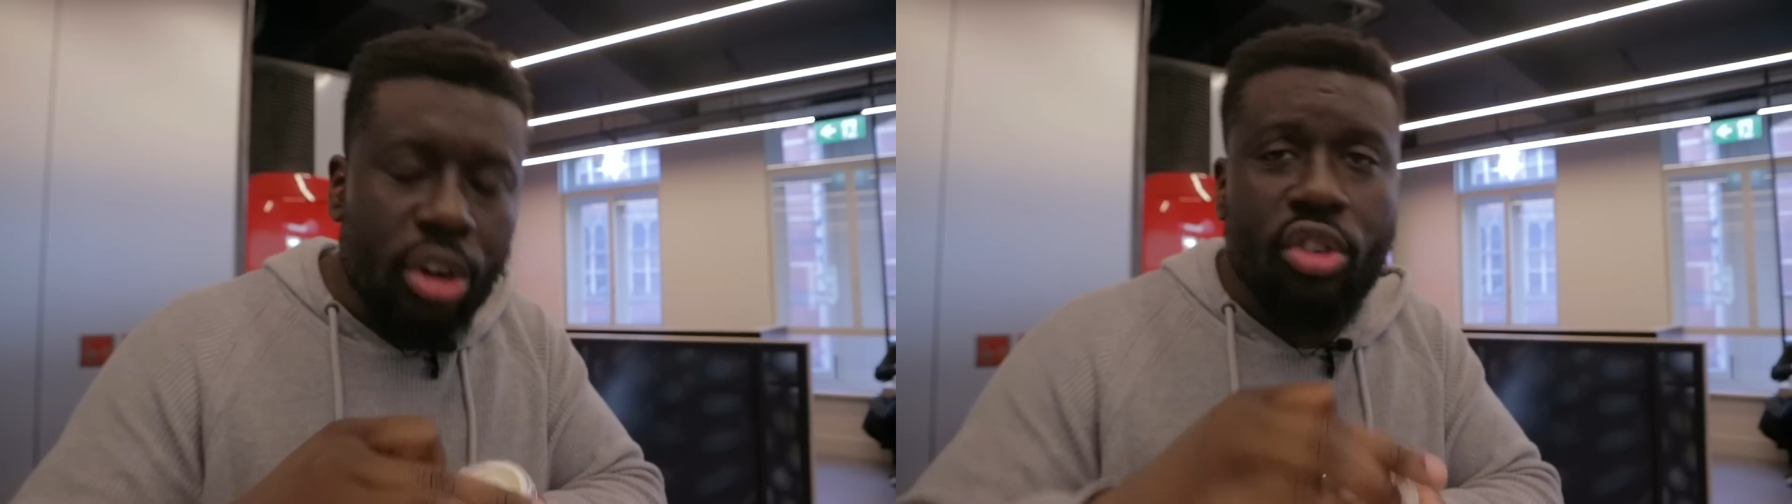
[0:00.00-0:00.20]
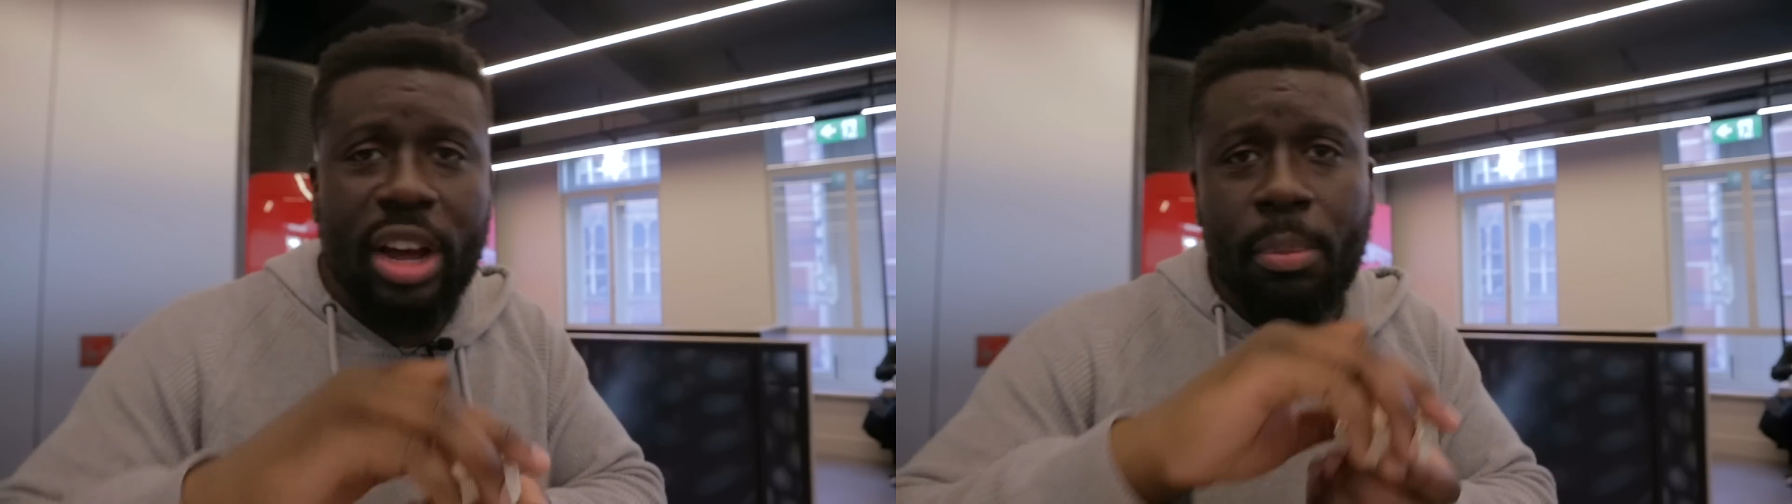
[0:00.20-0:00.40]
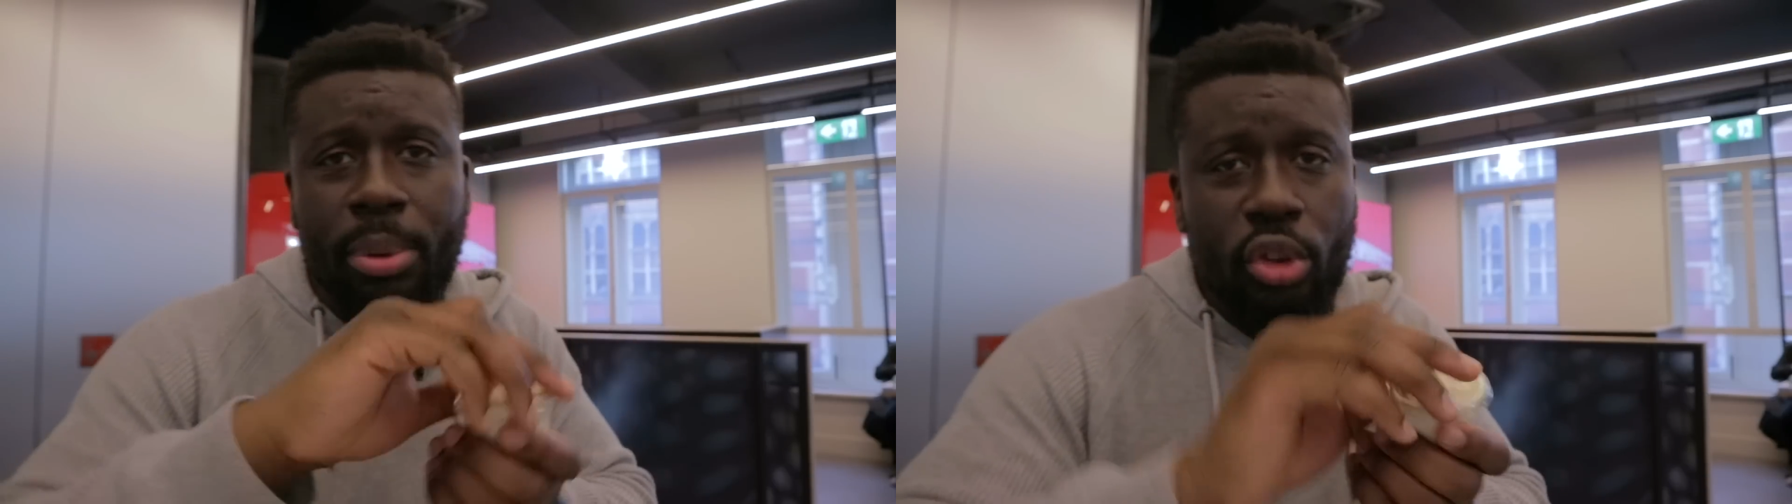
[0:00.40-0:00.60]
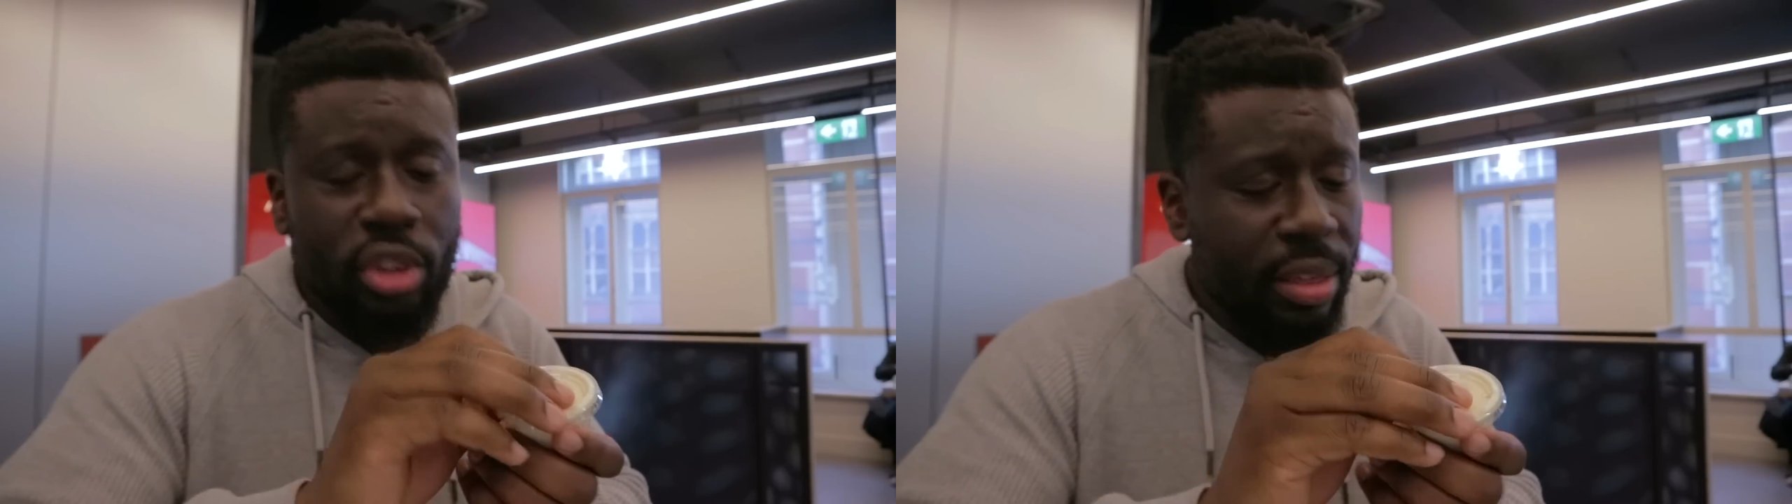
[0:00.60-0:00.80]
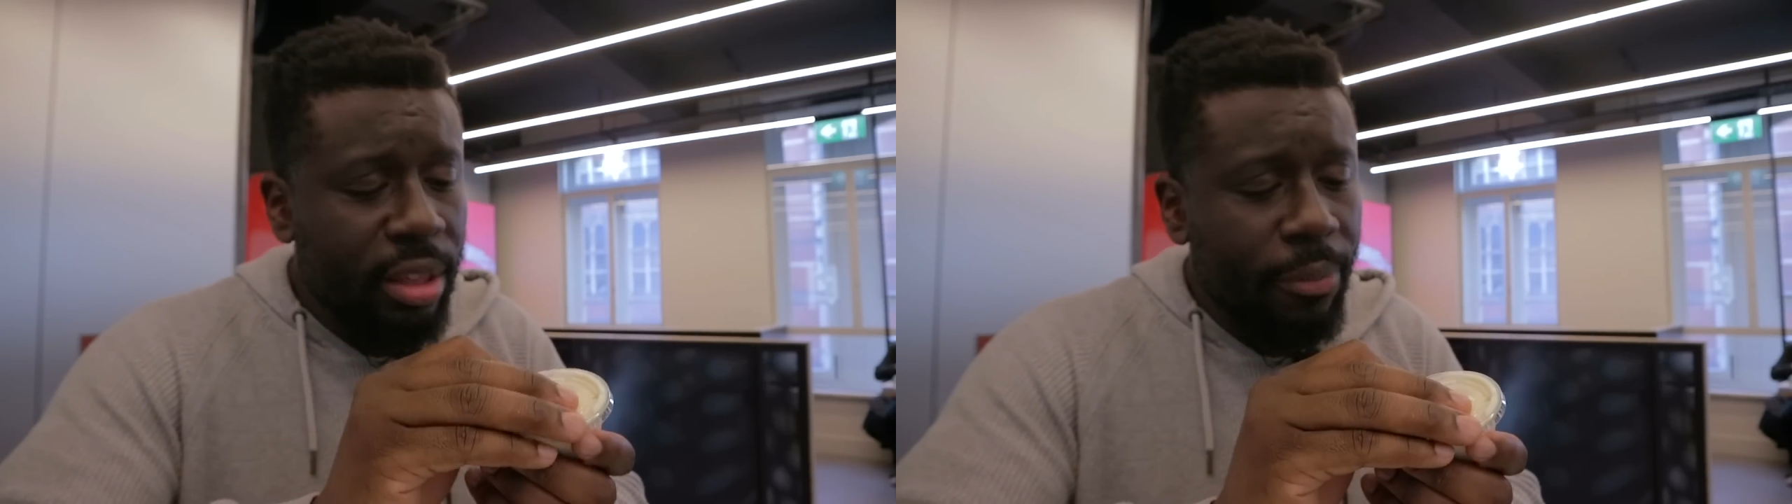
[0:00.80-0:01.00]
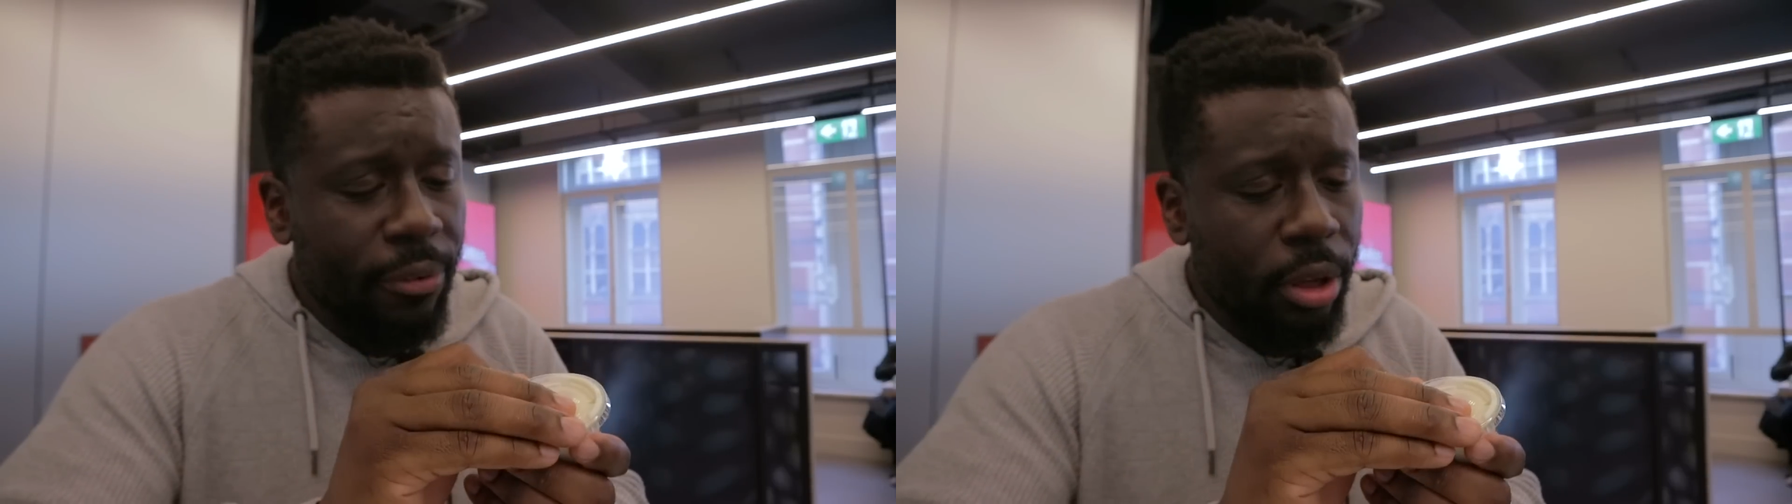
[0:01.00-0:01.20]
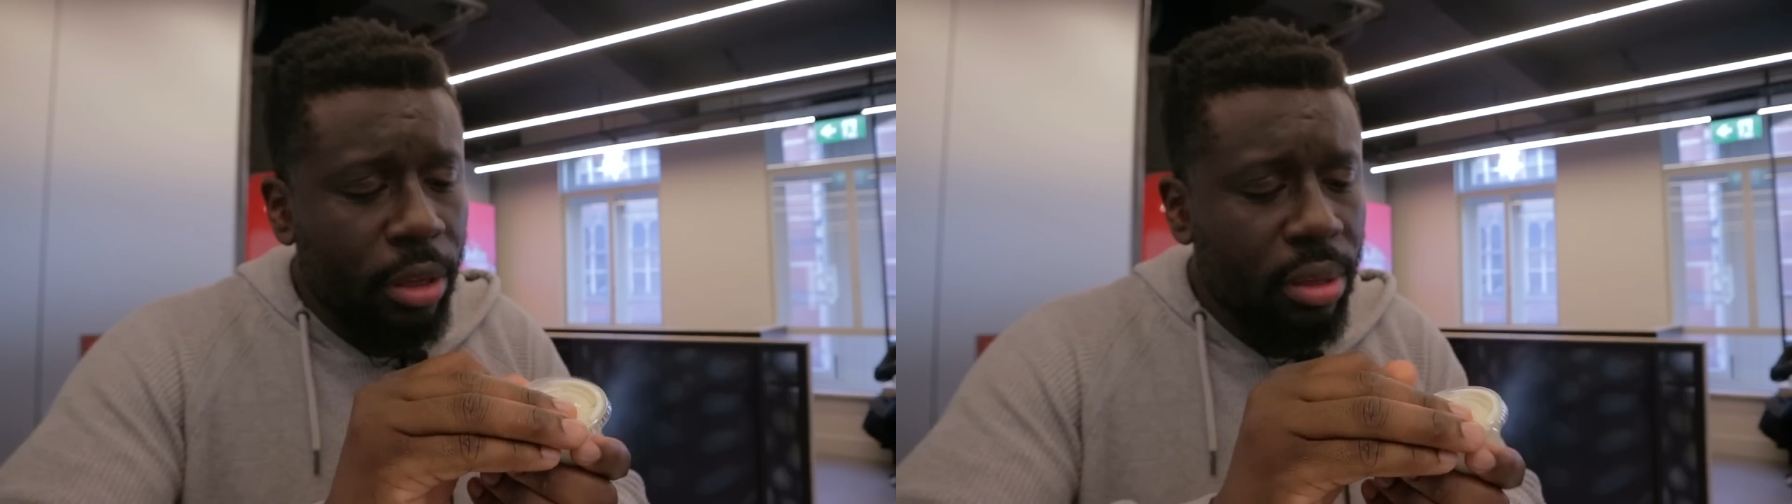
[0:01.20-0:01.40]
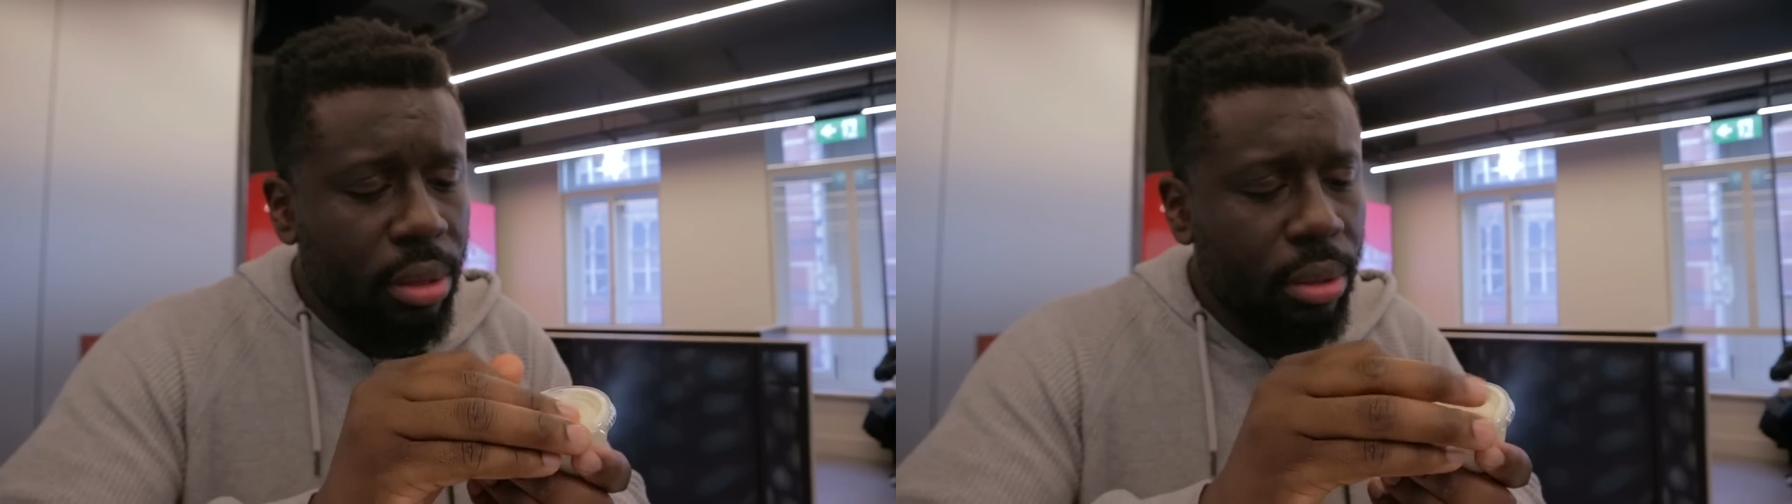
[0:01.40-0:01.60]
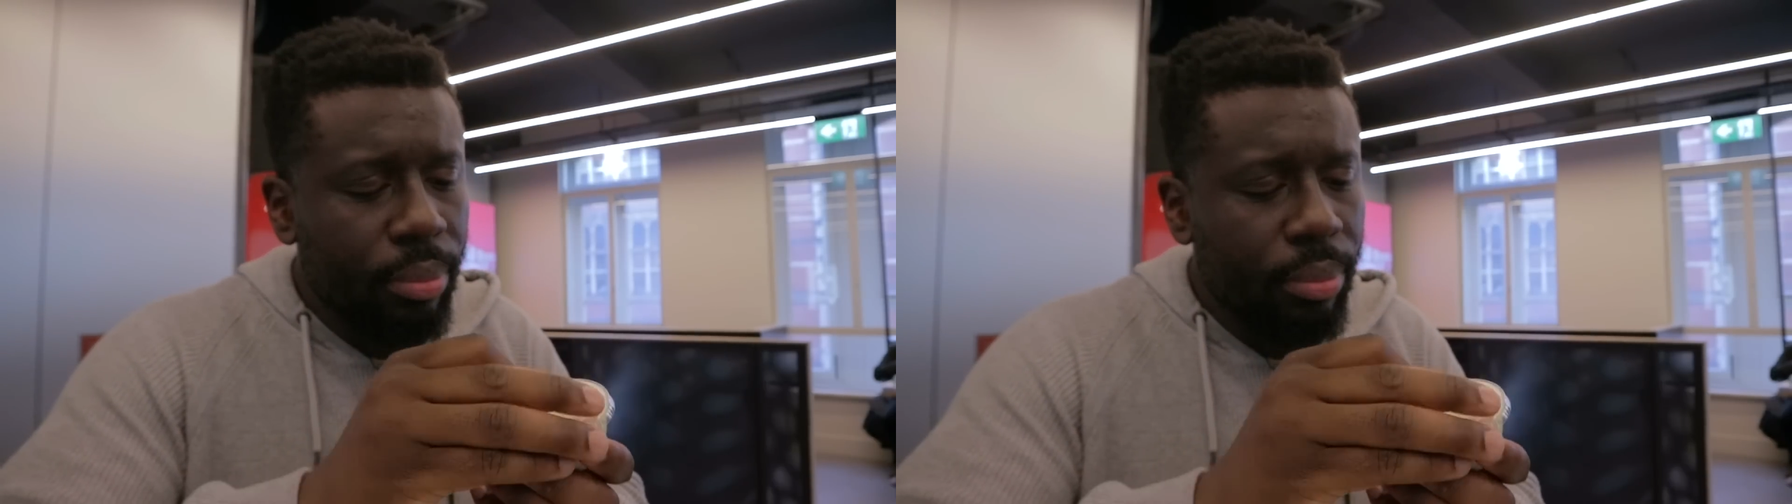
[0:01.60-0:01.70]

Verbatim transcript: gonna try the blue cheese dip first.